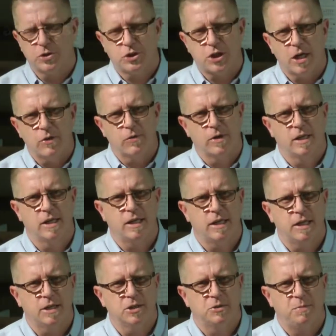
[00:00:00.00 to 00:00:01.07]
generally
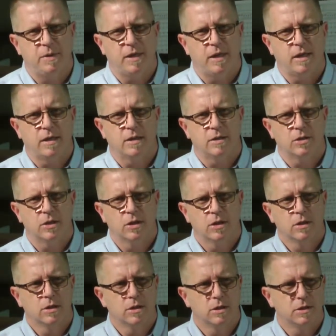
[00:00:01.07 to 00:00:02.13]
is being
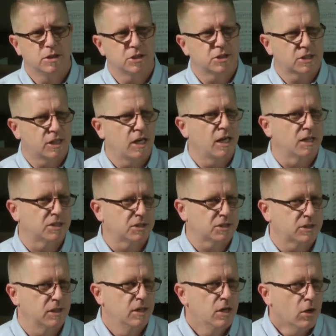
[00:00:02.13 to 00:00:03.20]

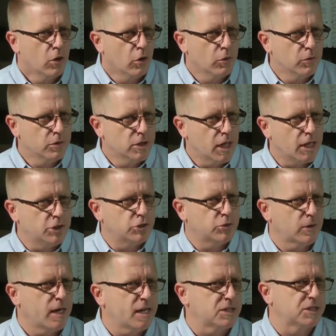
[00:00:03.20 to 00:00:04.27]
discussed or
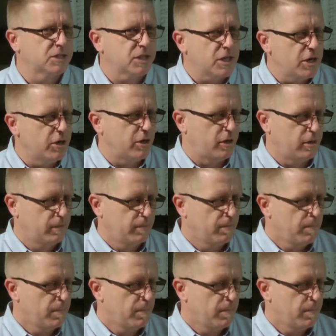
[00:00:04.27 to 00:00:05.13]
addressed here?